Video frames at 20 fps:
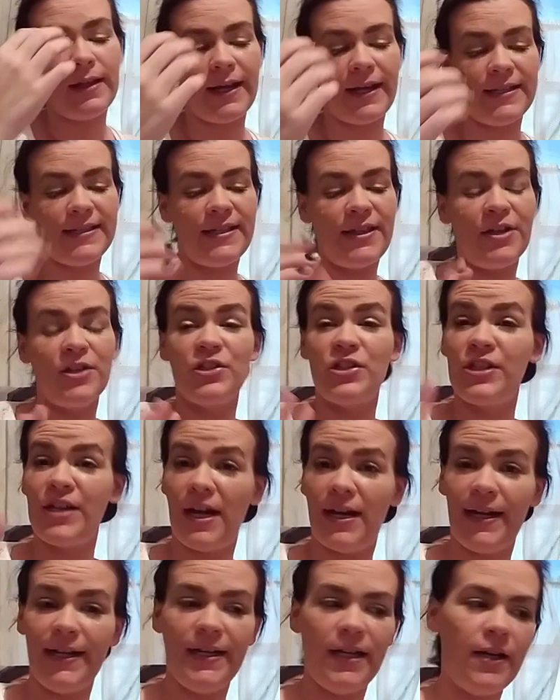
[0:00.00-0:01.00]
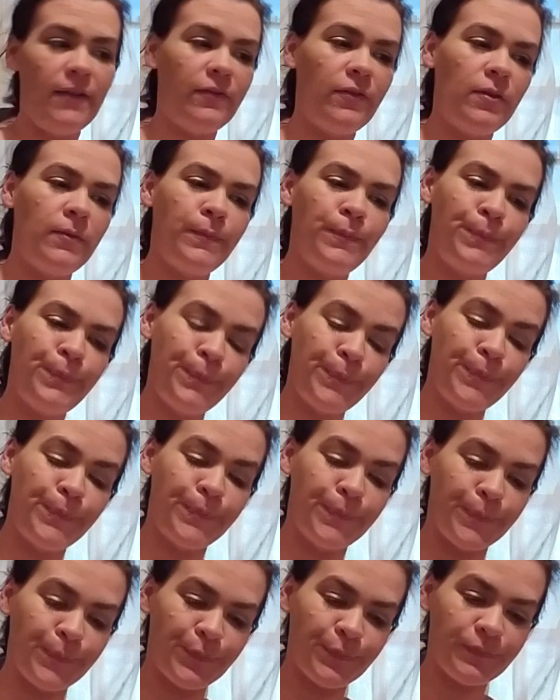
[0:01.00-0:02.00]
Like I said, there's 9 of them
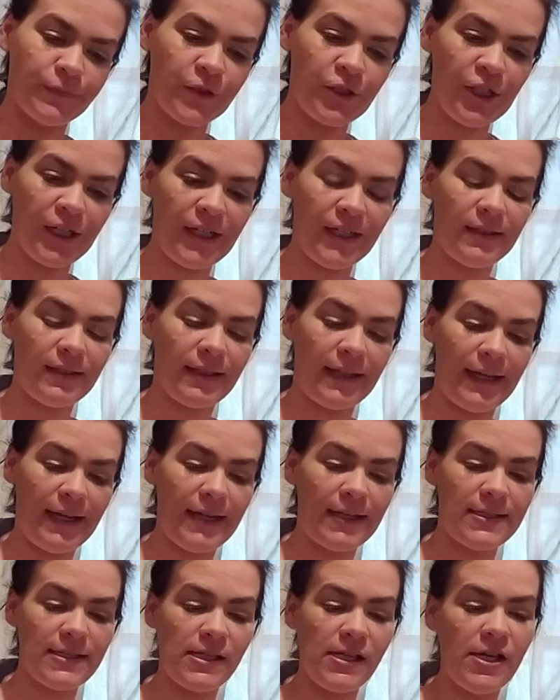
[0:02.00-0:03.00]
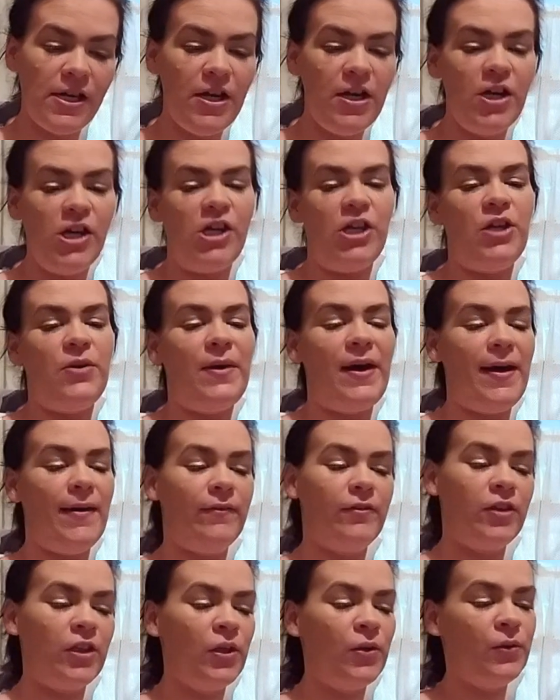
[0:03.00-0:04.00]
to collect. You
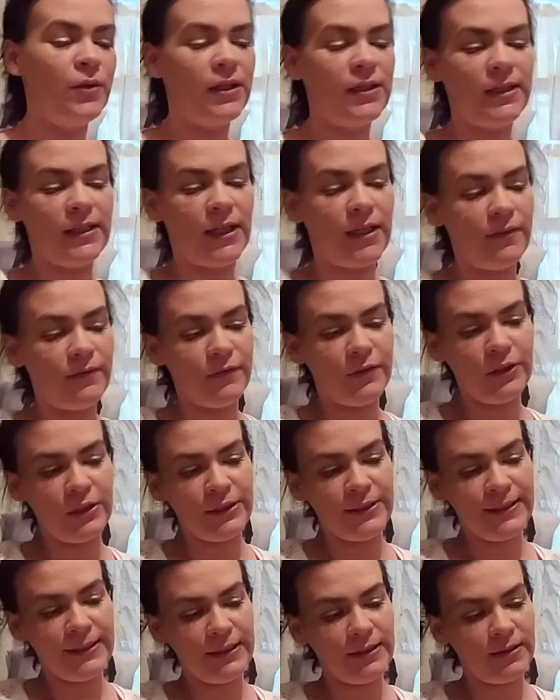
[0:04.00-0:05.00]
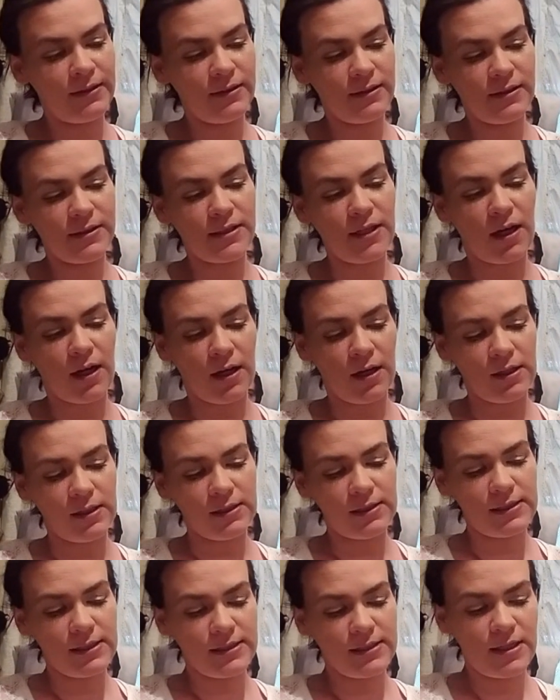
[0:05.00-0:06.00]
have Luna Lovegood,
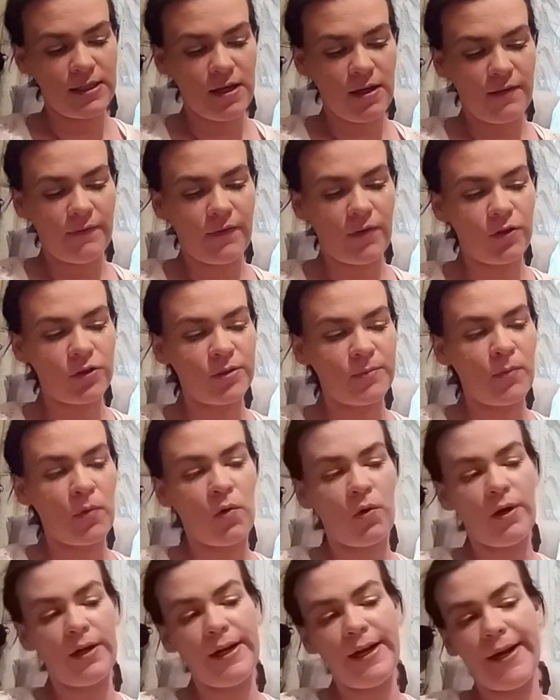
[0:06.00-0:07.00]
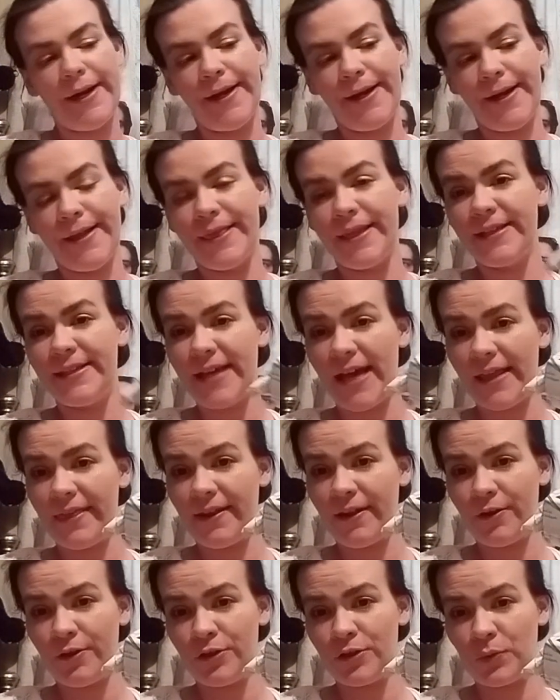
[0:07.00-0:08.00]
Tonks, Voldemort, and the Death
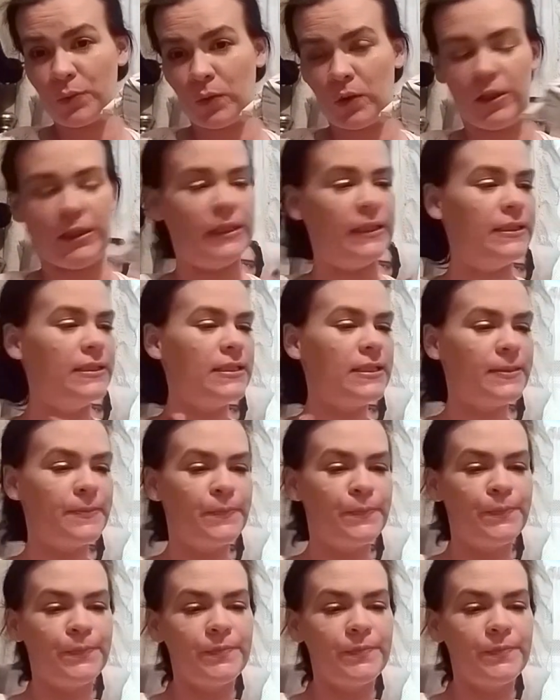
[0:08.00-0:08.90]
Eaters wand.